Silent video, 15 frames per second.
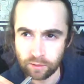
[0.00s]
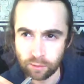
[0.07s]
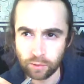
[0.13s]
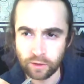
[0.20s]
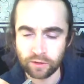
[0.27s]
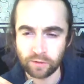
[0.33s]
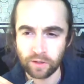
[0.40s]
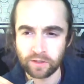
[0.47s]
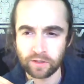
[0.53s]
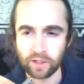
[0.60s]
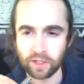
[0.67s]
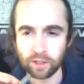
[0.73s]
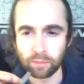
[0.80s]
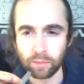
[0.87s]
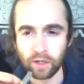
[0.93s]
I'm always
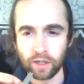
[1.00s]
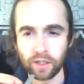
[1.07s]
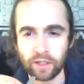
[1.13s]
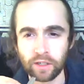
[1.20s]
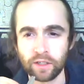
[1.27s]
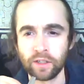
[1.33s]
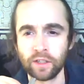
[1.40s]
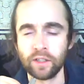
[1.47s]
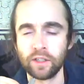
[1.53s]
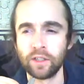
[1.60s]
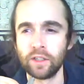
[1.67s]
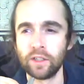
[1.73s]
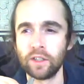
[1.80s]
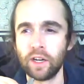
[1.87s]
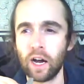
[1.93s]
fascinated by
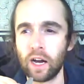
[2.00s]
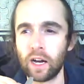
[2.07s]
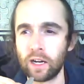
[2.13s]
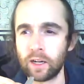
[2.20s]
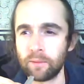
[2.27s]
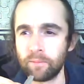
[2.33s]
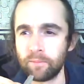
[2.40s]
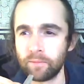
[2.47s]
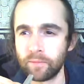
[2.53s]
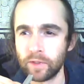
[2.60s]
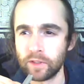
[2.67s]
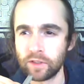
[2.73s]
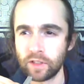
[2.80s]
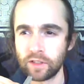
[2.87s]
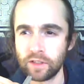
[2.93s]

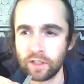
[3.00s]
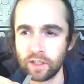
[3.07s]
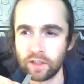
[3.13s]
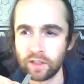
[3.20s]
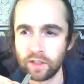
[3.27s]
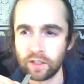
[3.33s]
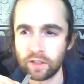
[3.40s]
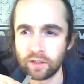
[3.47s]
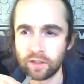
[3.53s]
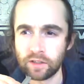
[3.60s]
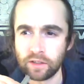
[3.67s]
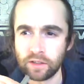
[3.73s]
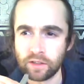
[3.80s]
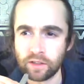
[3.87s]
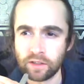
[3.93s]
this idea that,
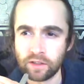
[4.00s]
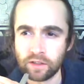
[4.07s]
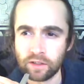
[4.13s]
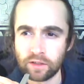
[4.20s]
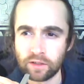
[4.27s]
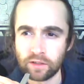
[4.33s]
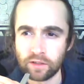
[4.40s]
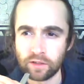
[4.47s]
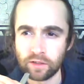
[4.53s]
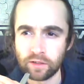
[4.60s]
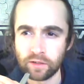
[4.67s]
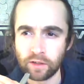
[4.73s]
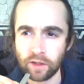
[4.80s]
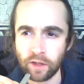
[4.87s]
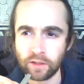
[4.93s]
it's not
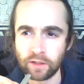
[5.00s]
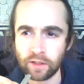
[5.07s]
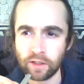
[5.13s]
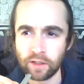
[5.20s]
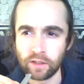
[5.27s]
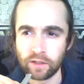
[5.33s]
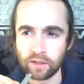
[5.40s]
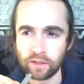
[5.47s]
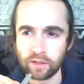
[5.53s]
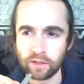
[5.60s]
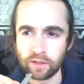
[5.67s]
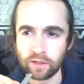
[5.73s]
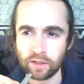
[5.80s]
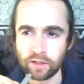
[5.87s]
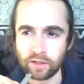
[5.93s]
even an idea,
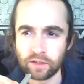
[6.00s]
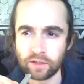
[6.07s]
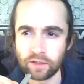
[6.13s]
the